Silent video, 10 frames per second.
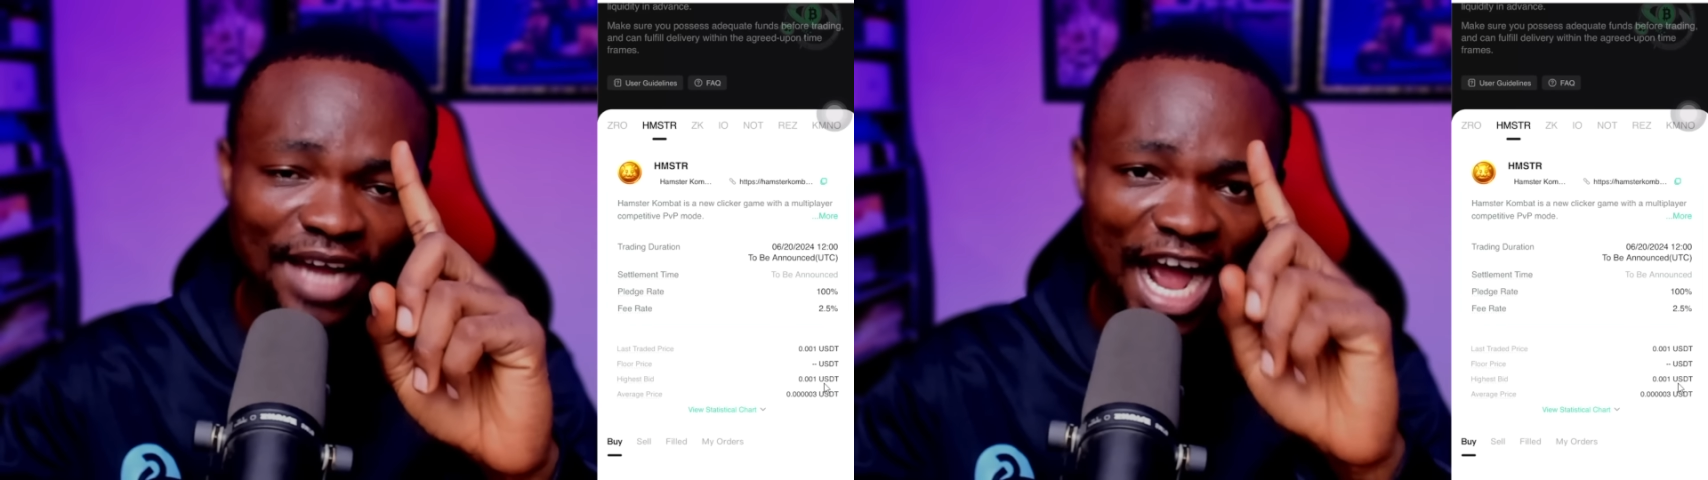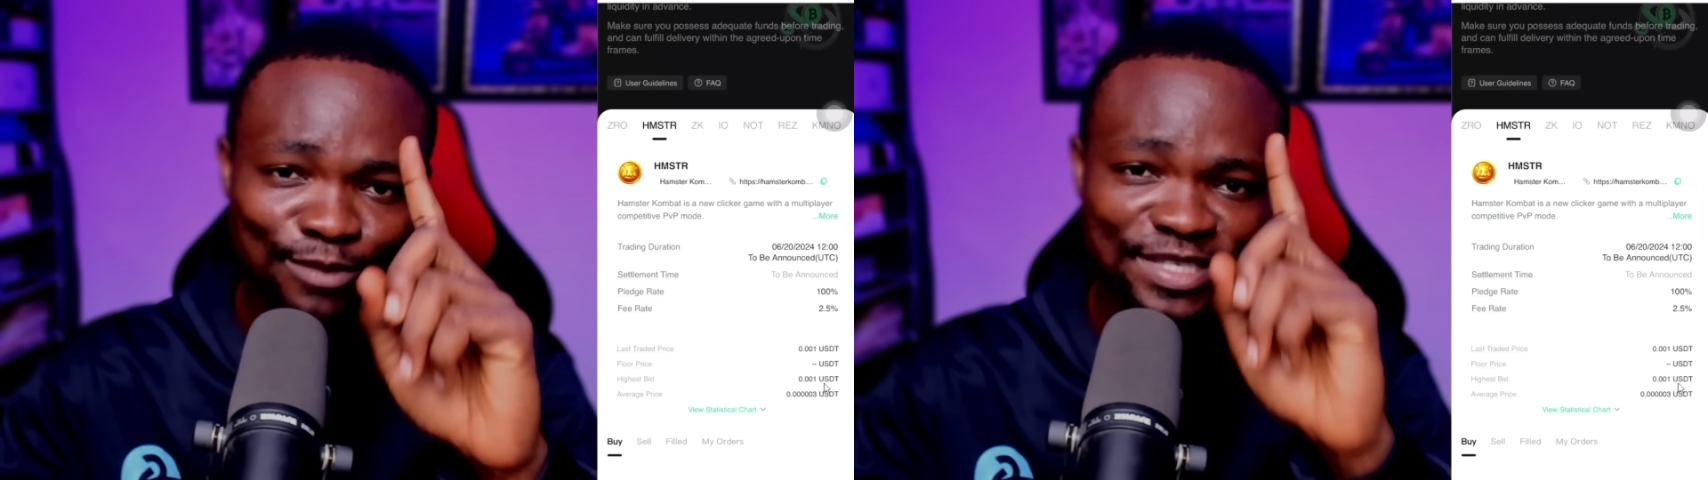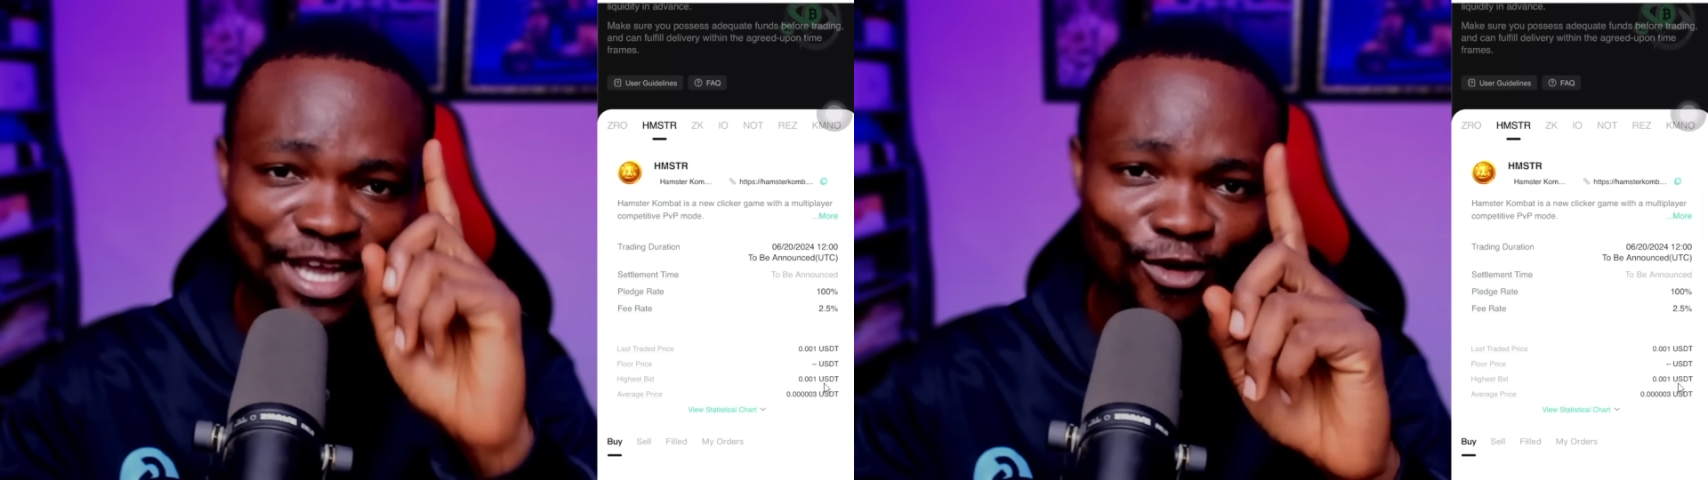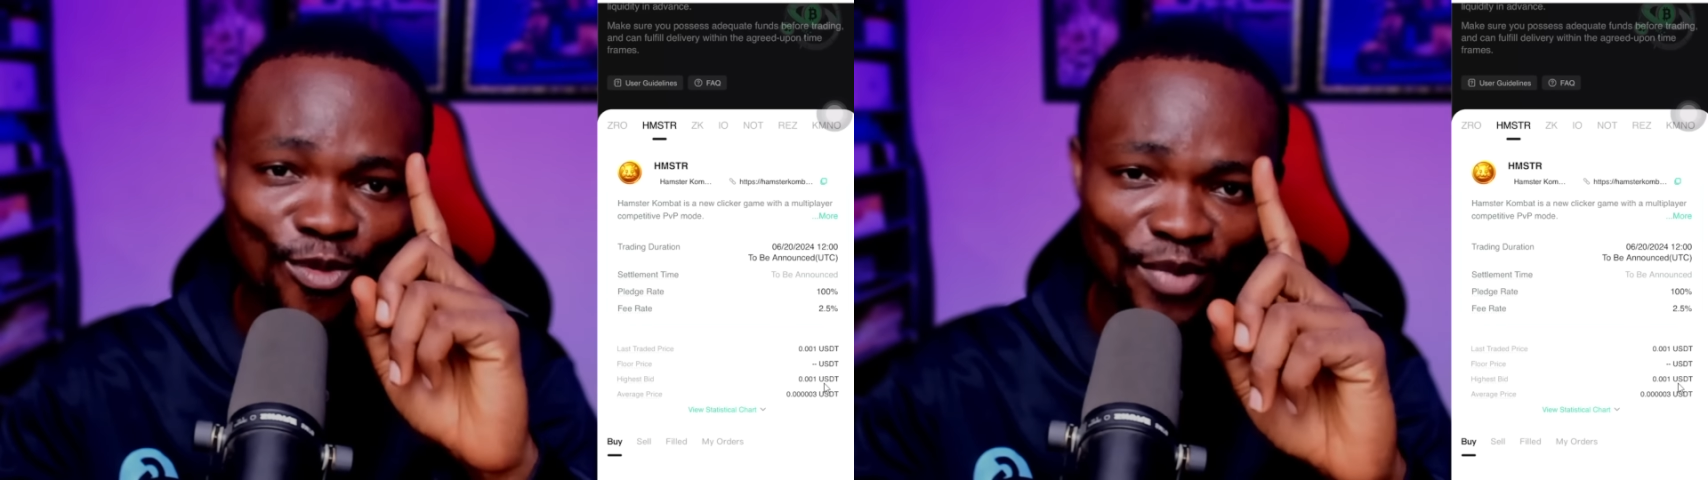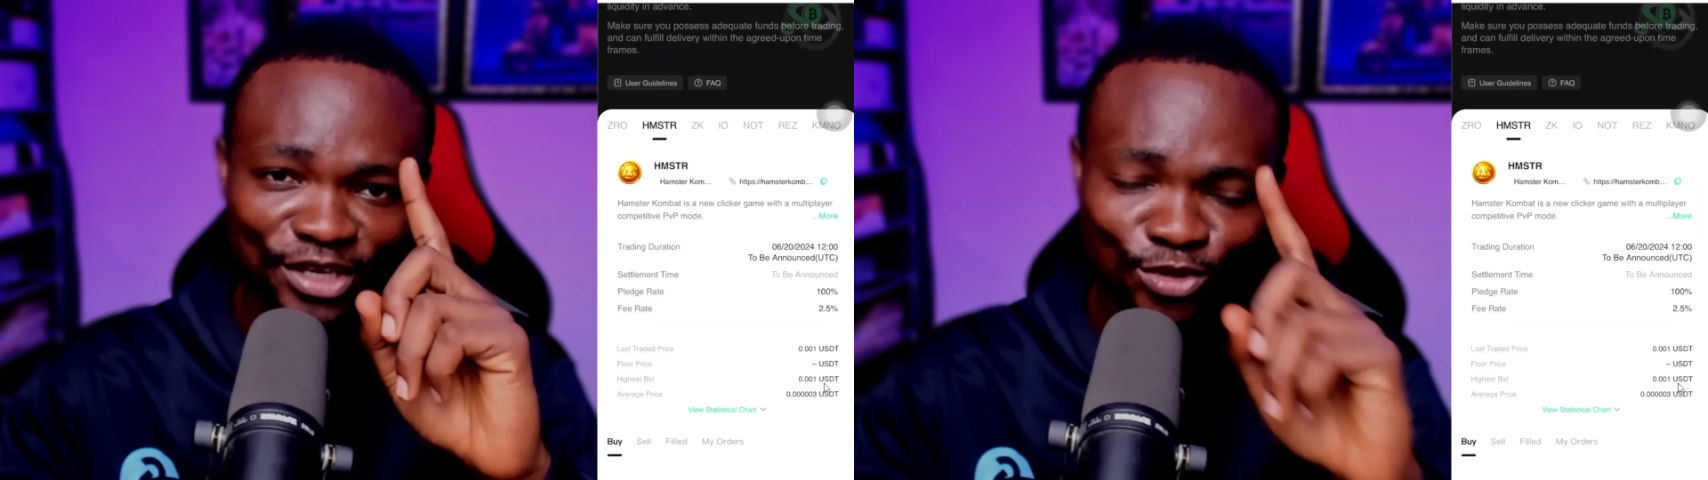Hamster
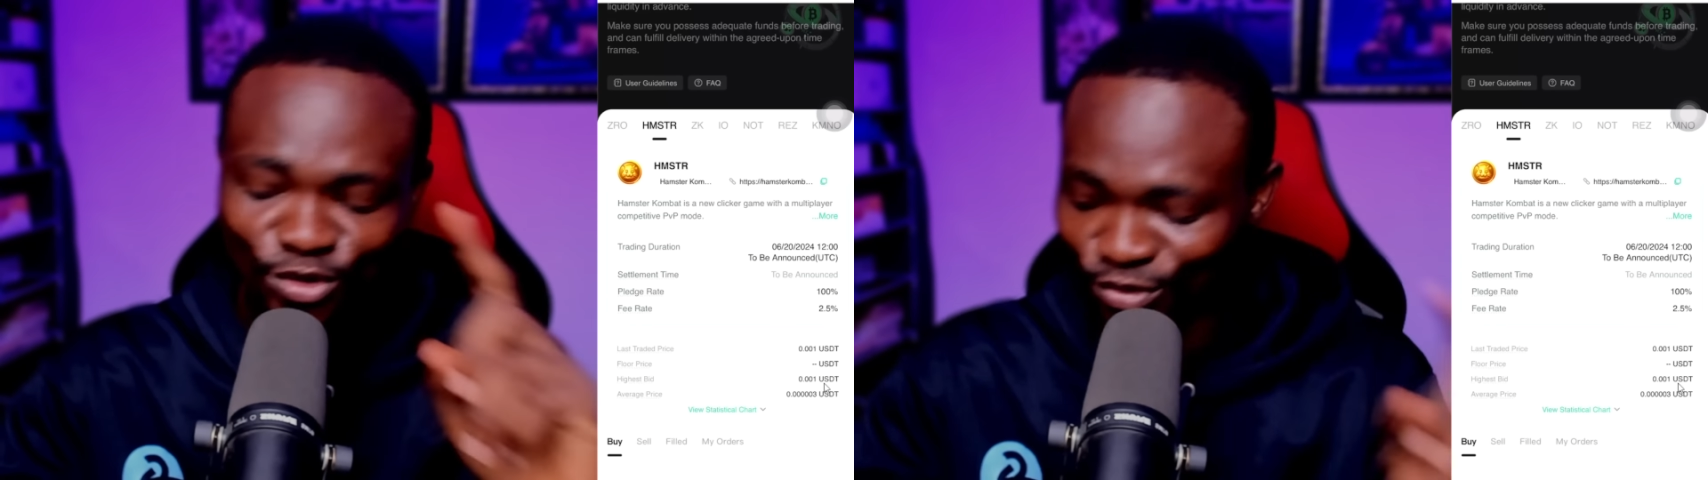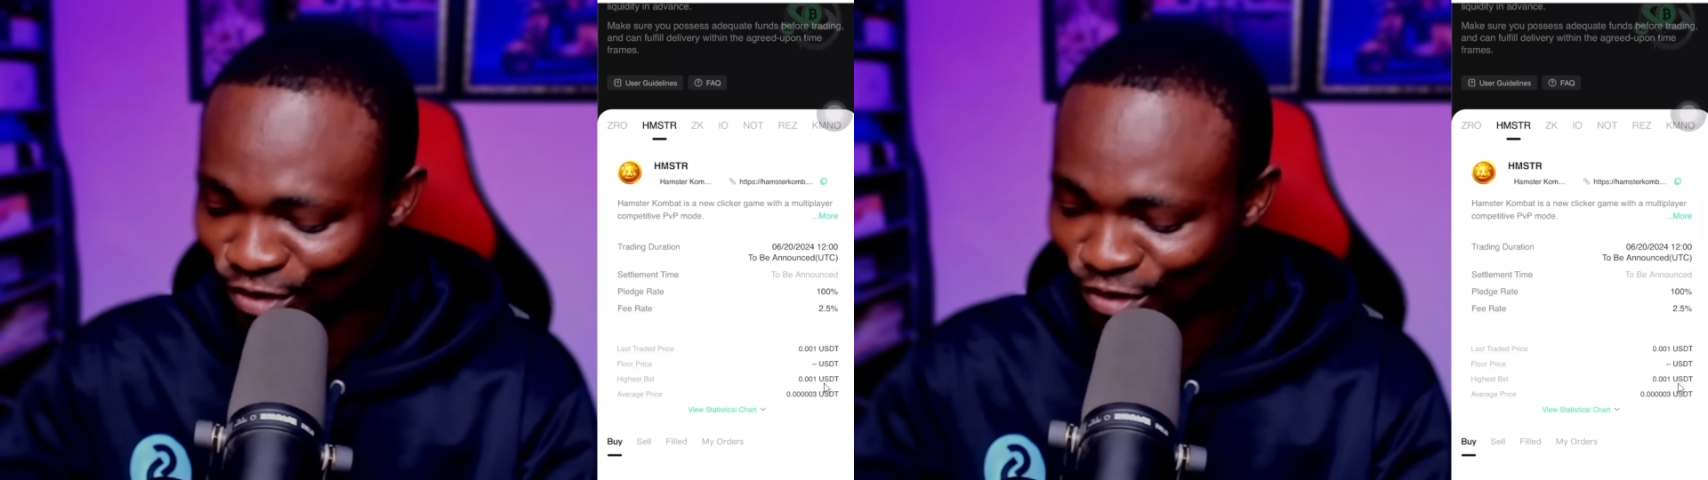Kombat token.